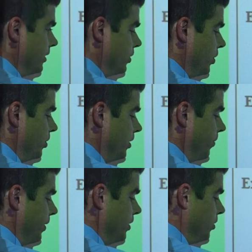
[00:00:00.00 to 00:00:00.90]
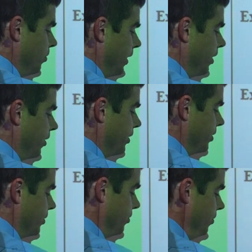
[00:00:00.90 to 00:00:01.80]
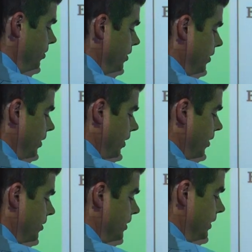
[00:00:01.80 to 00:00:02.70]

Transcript: it's good that we do write our u. Our